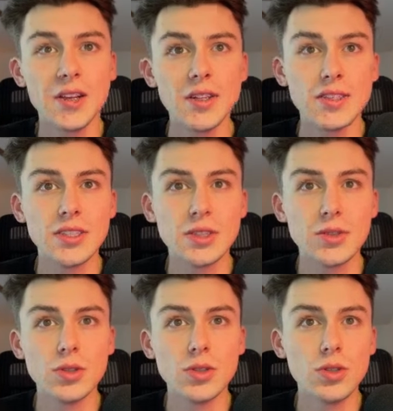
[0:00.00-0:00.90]
is
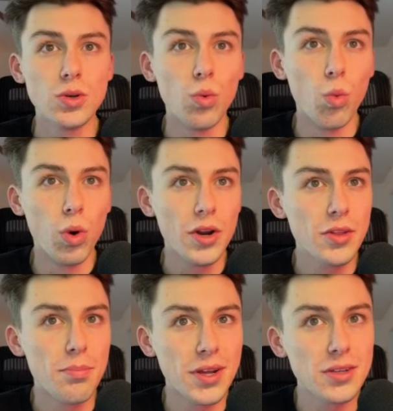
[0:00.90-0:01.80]
what are the
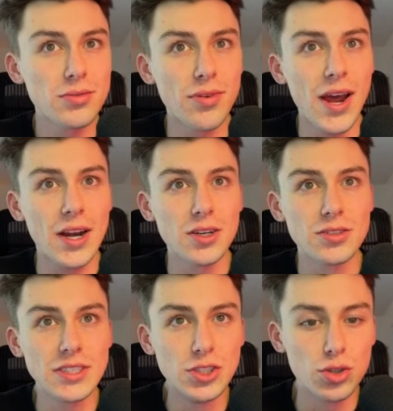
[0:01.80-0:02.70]
biggest factors
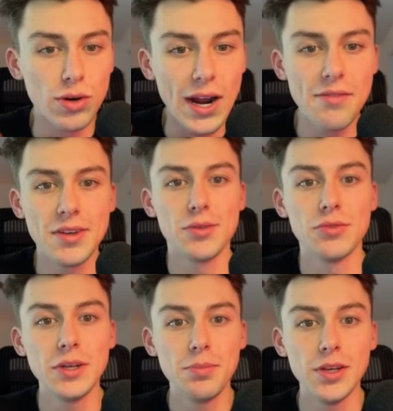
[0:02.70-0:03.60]
in driving
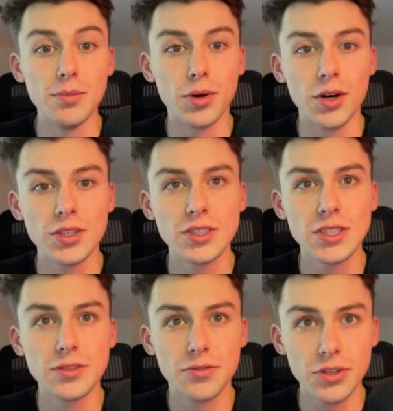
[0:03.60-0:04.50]
repeat purchases
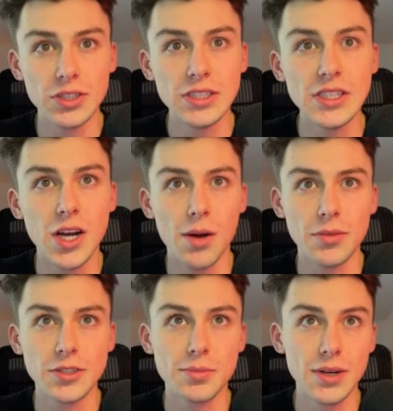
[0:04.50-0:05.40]
for an
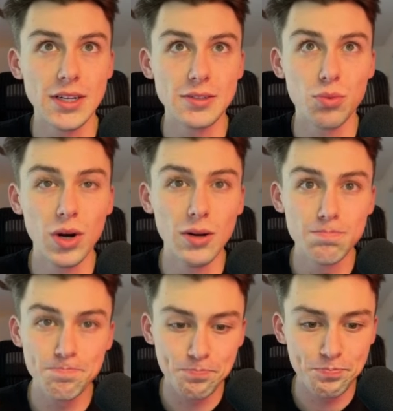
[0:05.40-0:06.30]
e-commerce brand? Well,
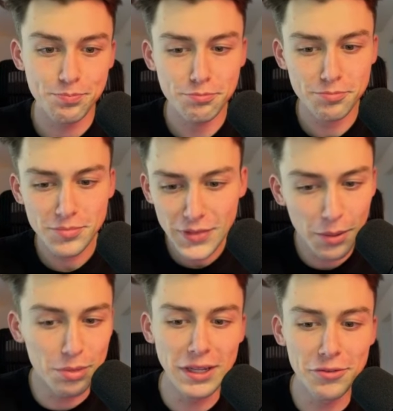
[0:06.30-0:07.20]

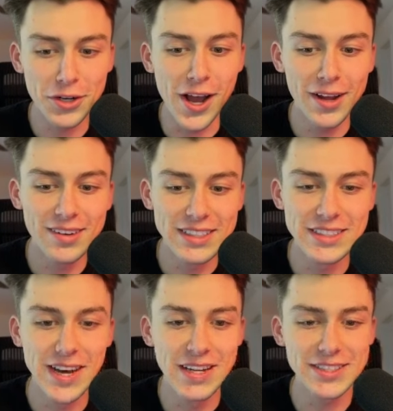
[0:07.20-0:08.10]
believe it or not, it's
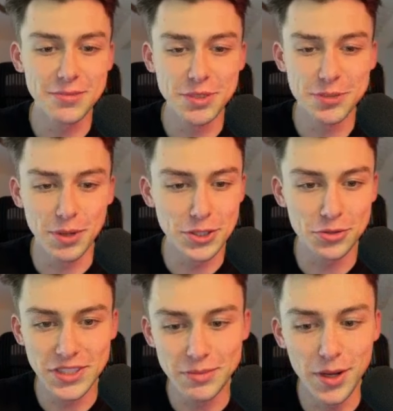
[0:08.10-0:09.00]
not some special
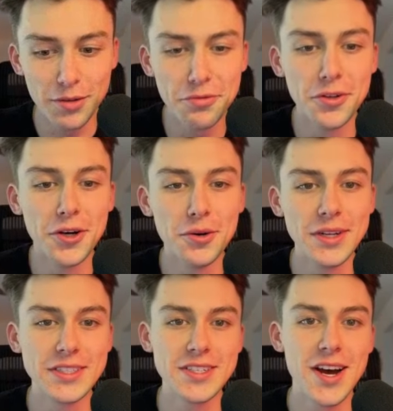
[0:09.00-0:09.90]
email flow.
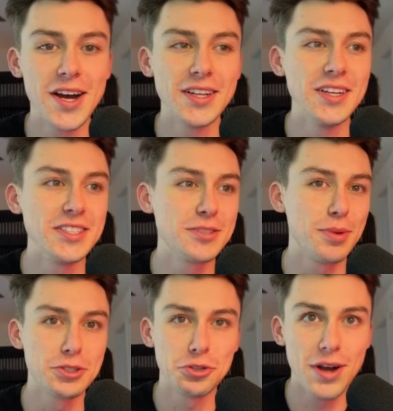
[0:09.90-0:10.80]
It's not a
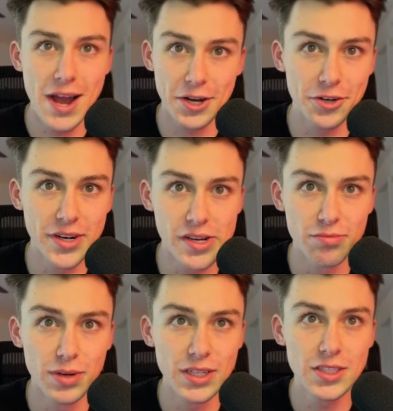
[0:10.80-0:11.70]
special ad creative,
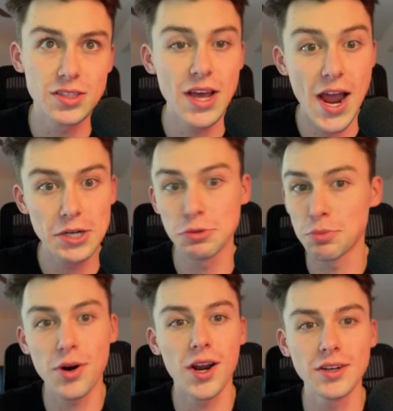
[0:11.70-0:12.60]
but it's the actual product